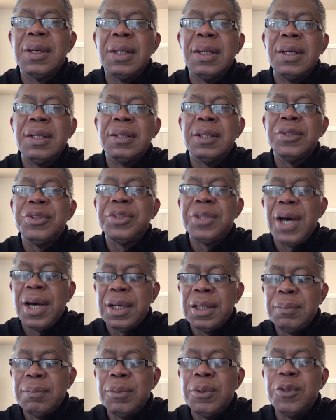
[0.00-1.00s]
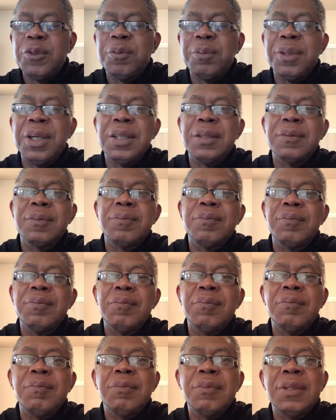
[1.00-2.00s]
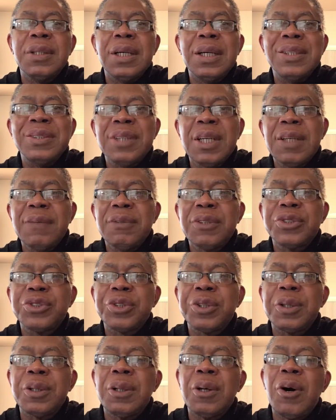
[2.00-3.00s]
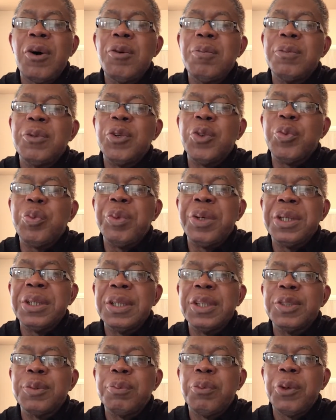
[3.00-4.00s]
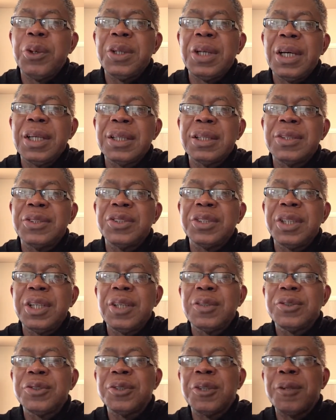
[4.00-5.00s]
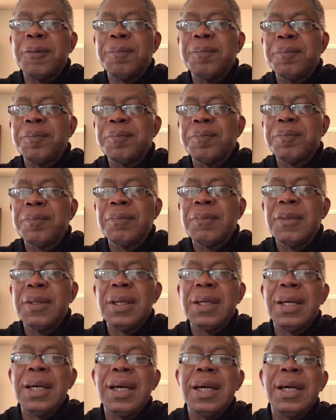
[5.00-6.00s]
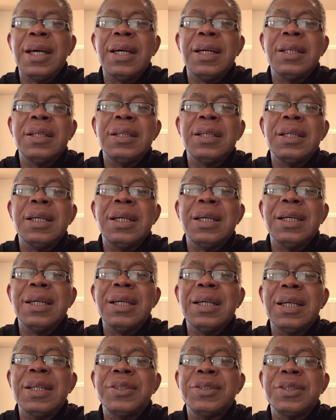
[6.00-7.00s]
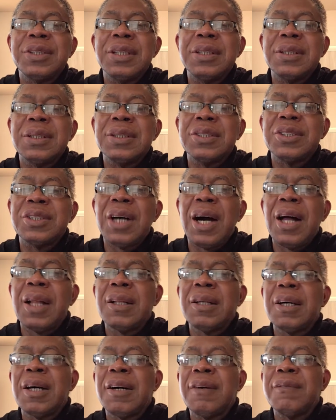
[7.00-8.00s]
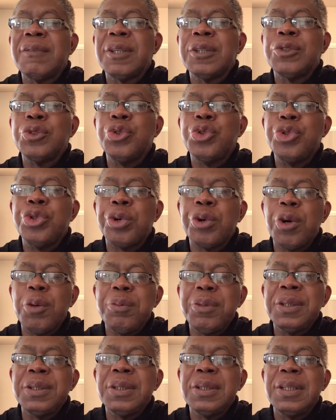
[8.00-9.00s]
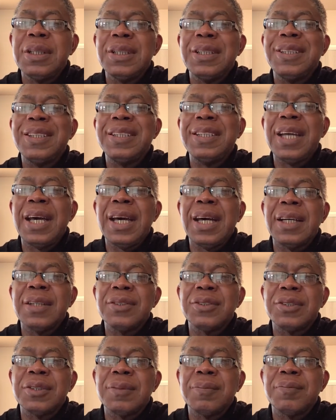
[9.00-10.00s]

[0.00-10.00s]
This second movement, instead of a slow movement, it's more like a scherzo, and it's in the style of a German dance,